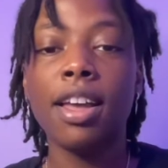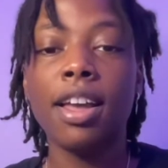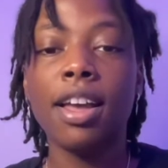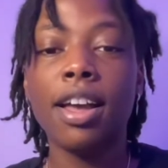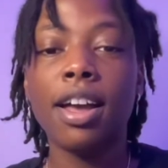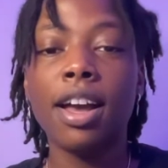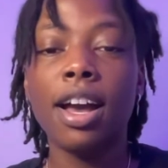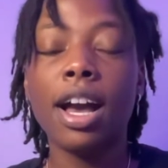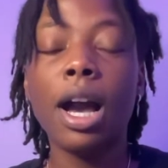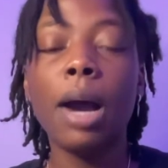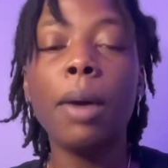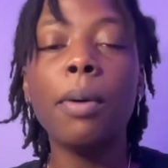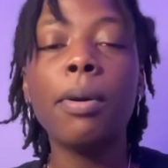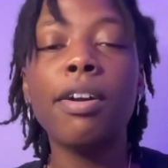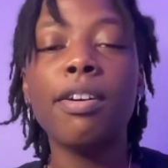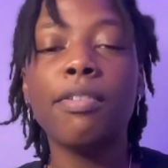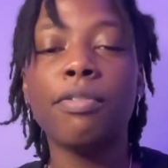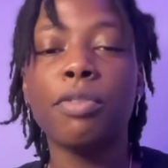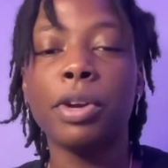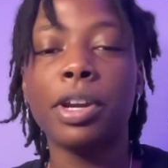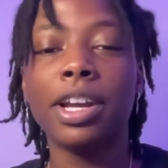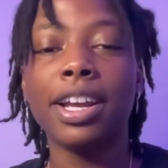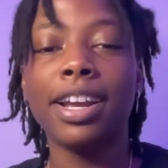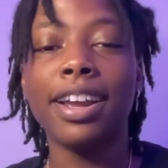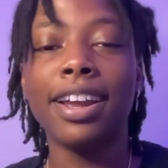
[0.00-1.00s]

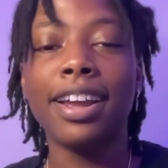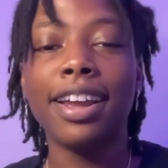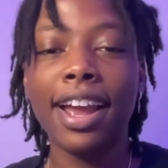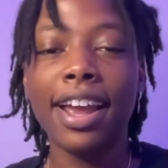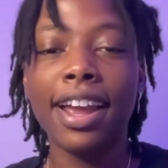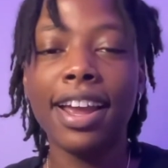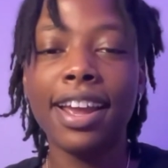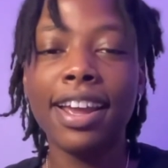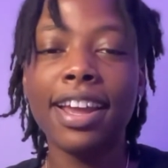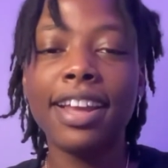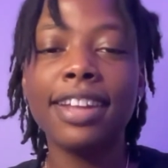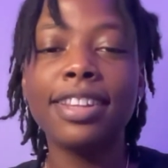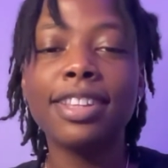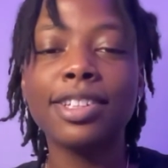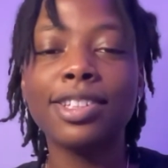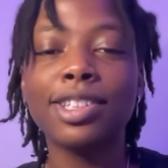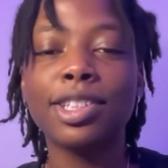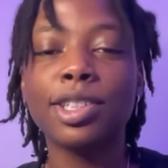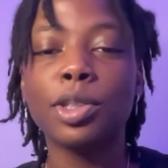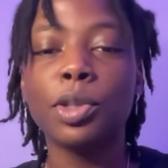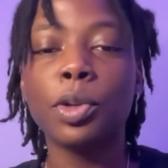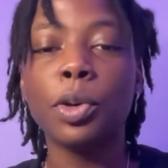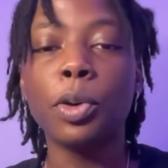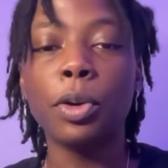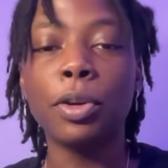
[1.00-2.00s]
However, I heard the
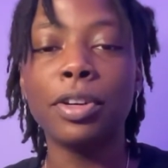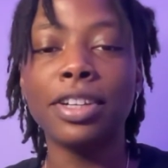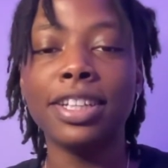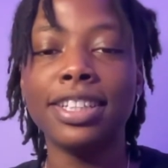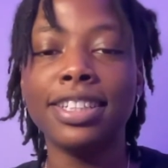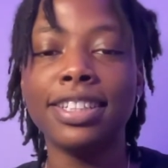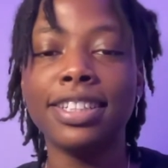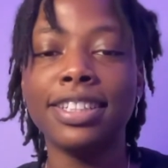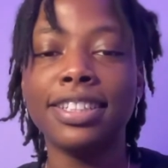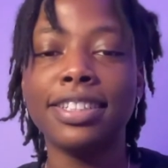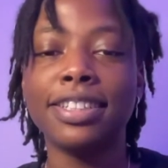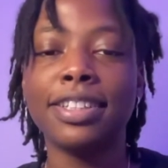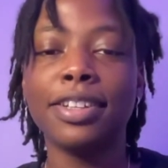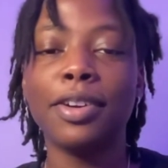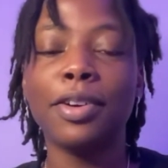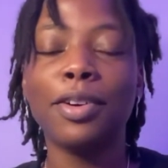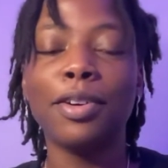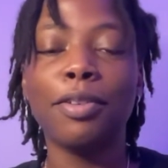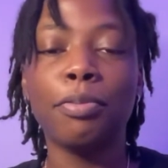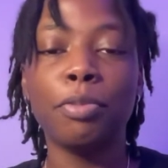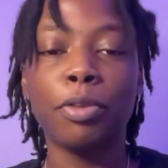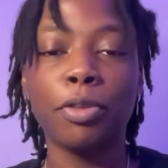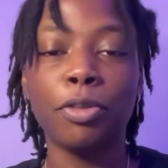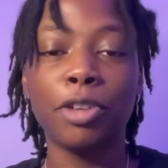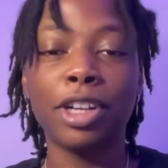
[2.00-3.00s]
stories
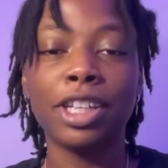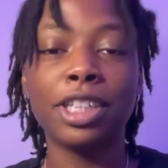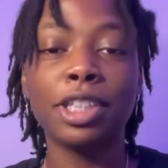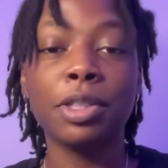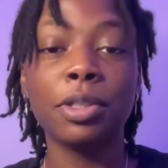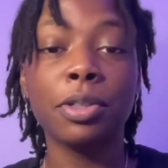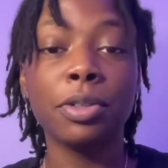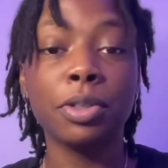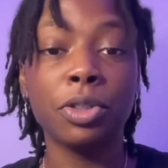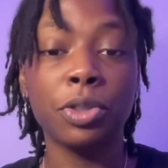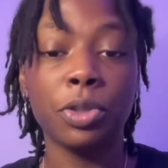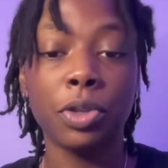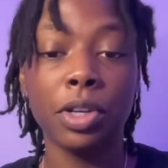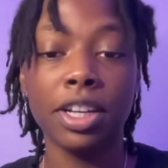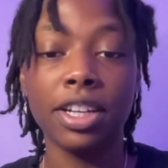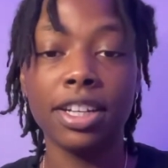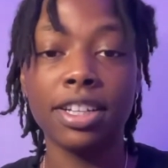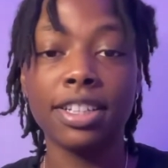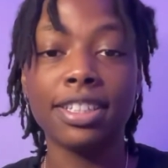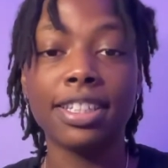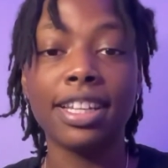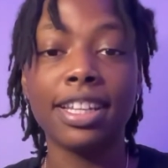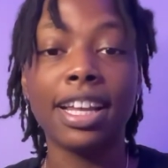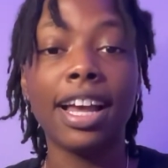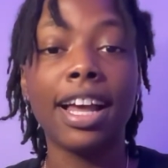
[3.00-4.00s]
of professional
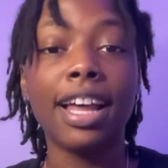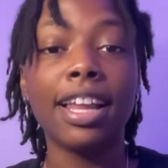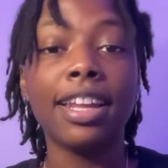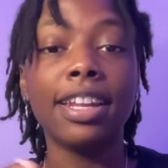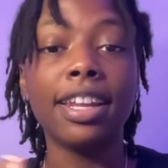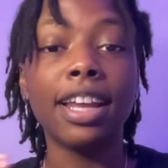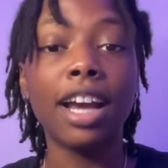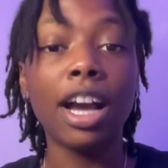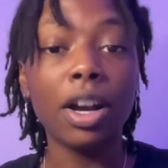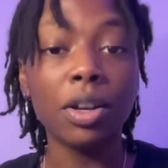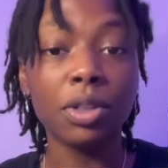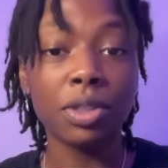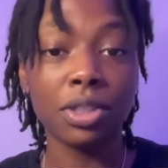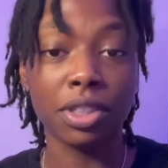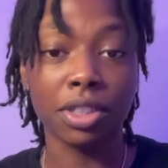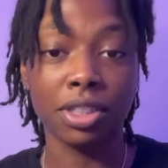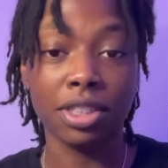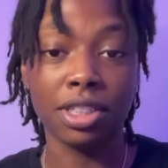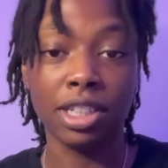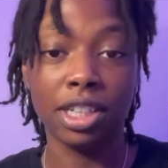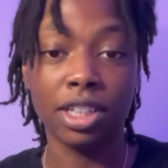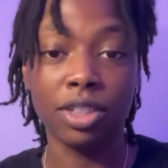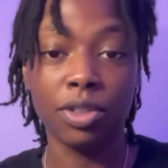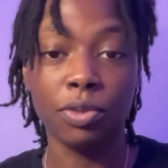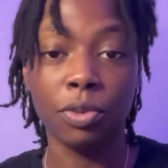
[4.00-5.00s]
traders that are now
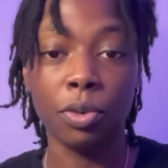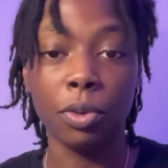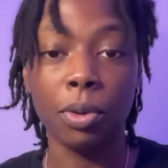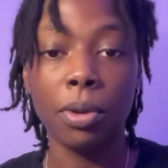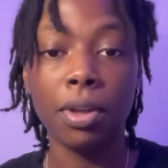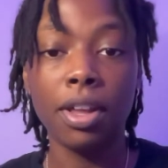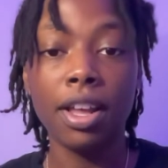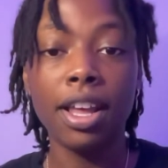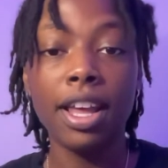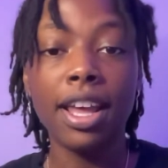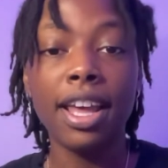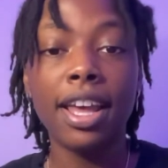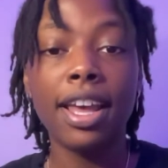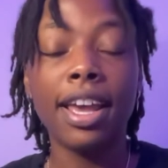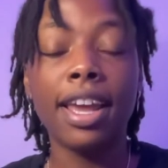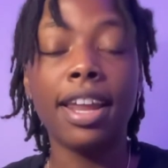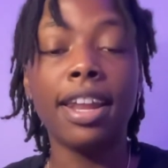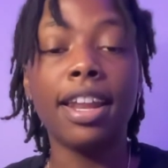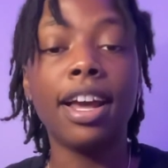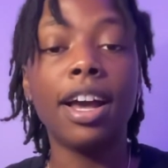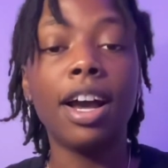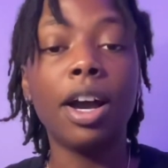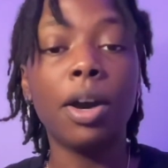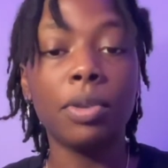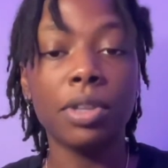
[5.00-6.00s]
successful and
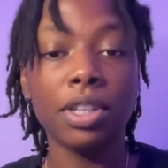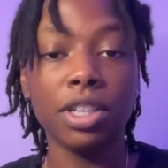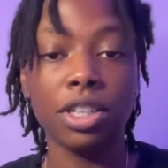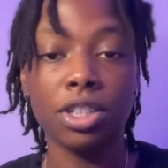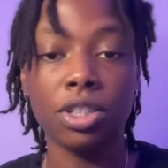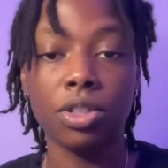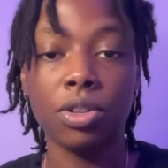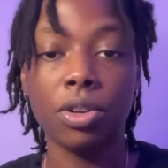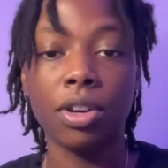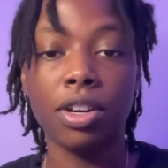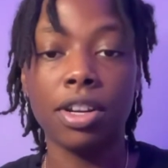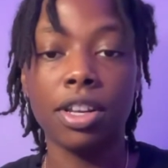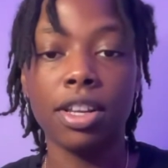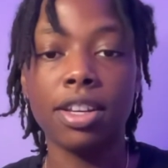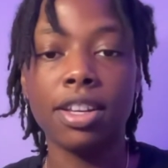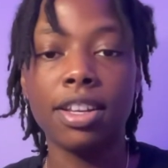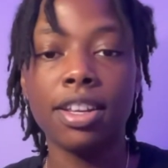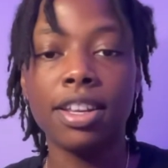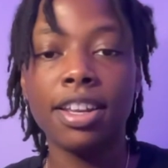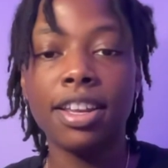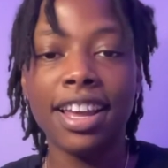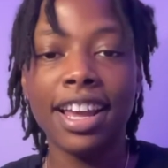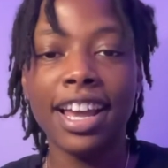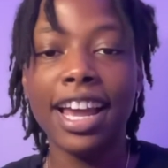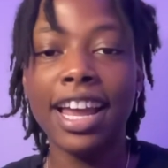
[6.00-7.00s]
how they started.
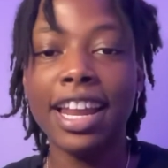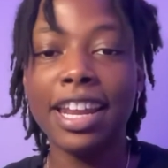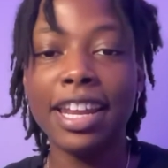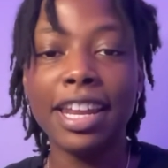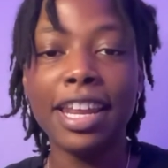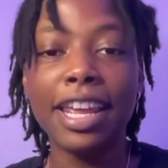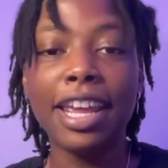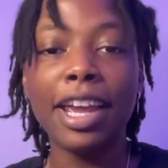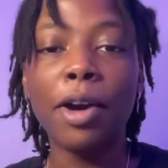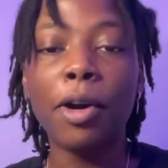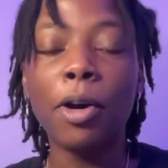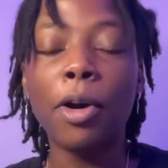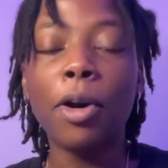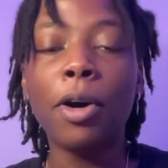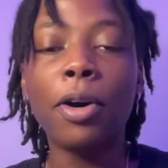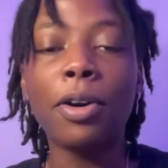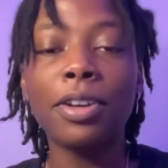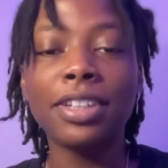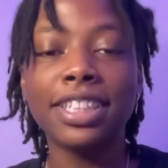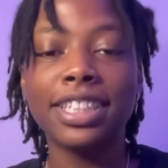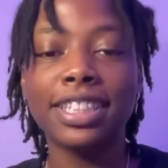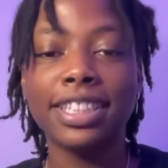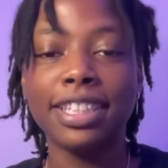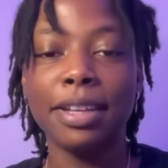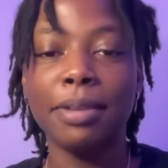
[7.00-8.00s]
And they all
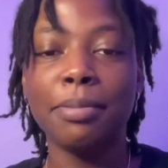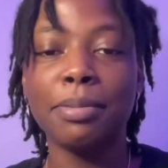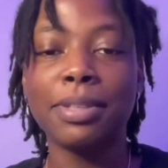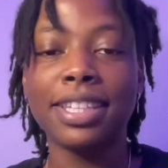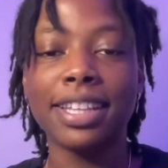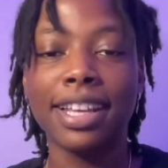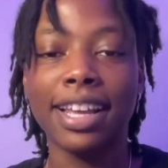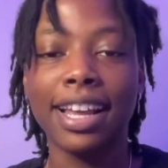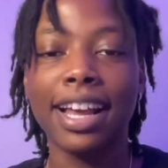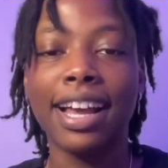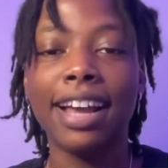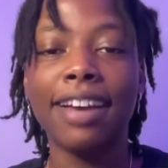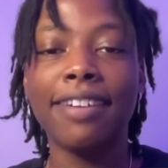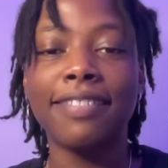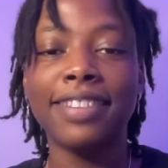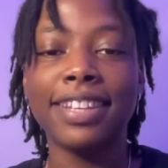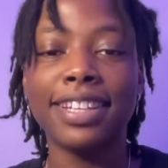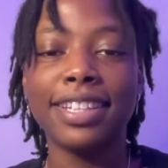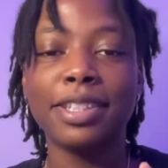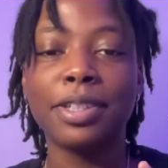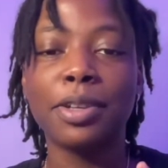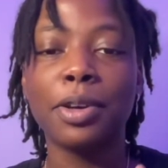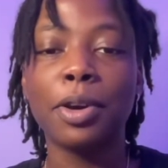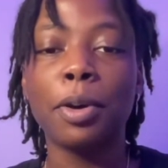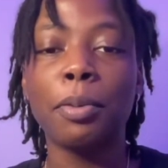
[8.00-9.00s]
seem to have
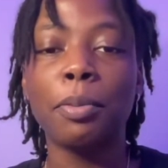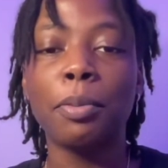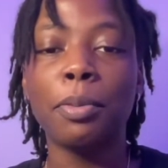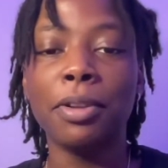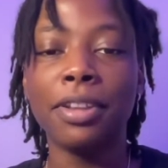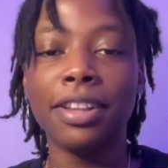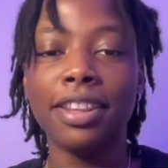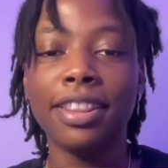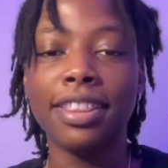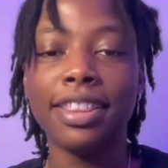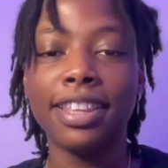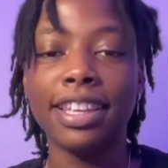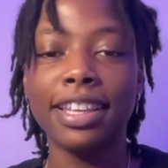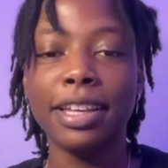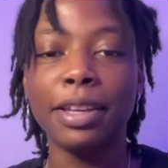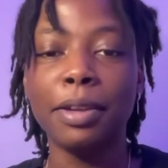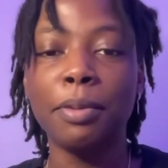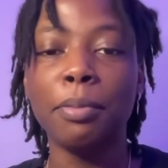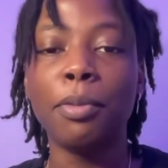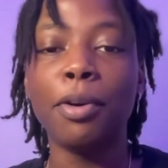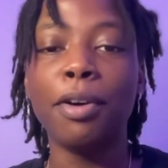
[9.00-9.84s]
this common theme